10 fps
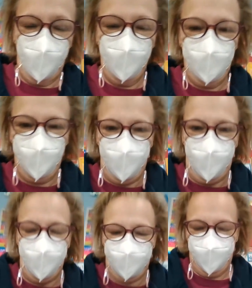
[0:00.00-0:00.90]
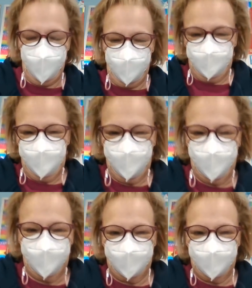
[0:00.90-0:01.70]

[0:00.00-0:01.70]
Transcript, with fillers: so sweet. Mm.